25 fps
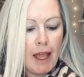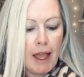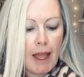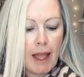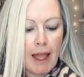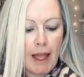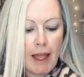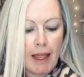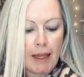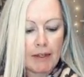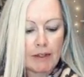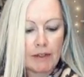
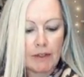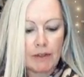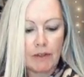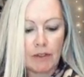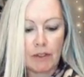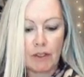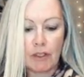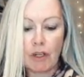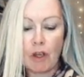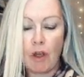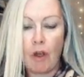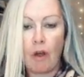And the
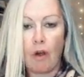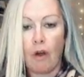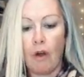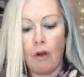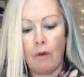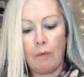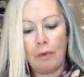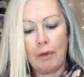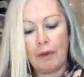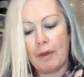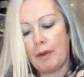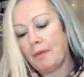
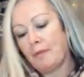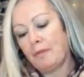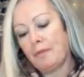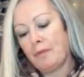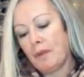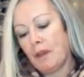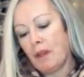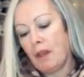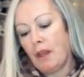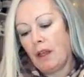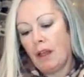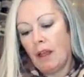top,
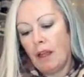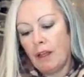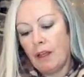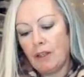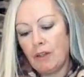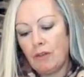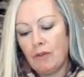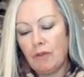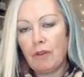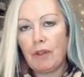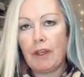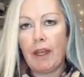
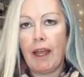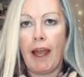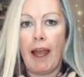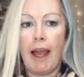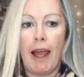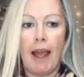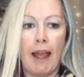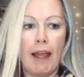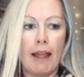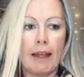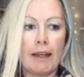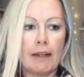you
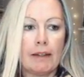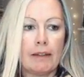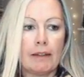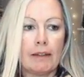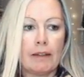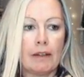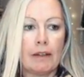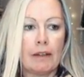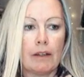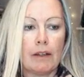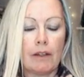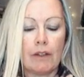can
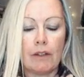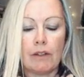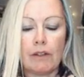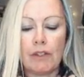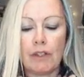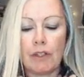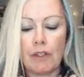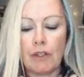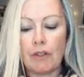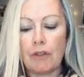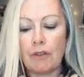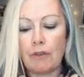
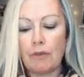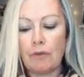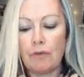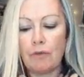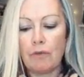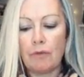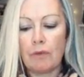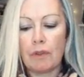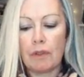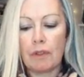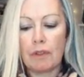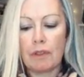
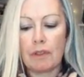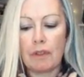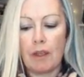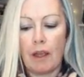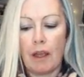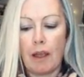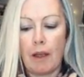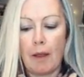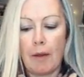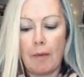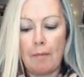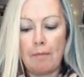do
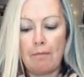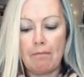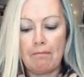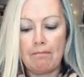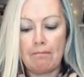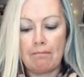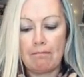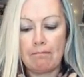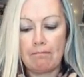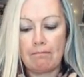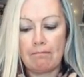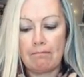
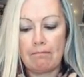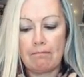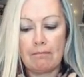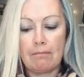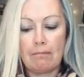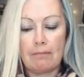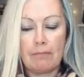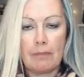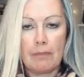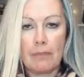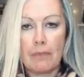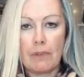
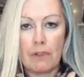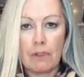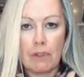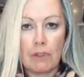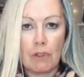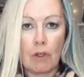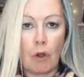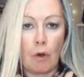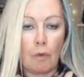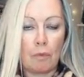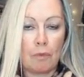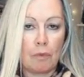the
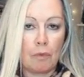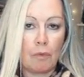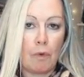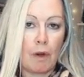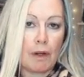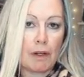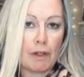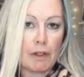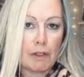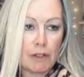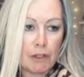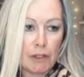top
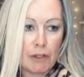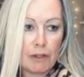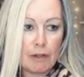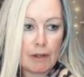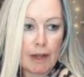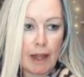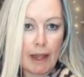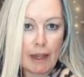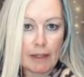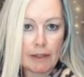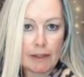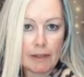1 and 2
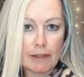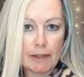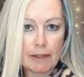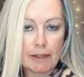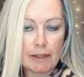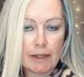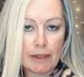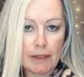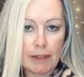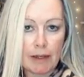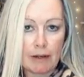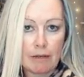layers
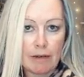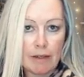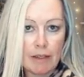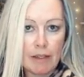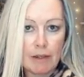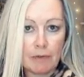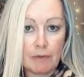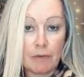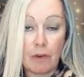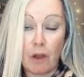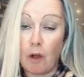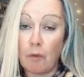that are in
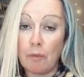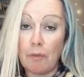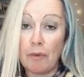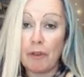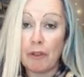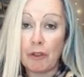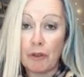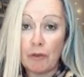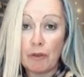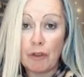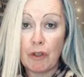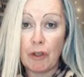the file, but
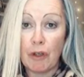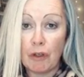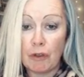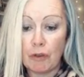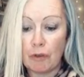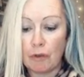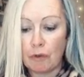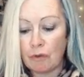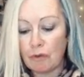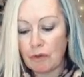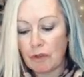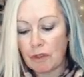you could
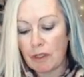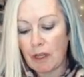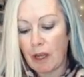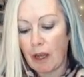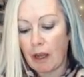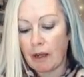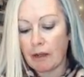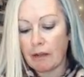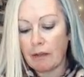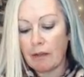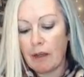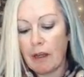
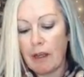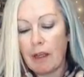also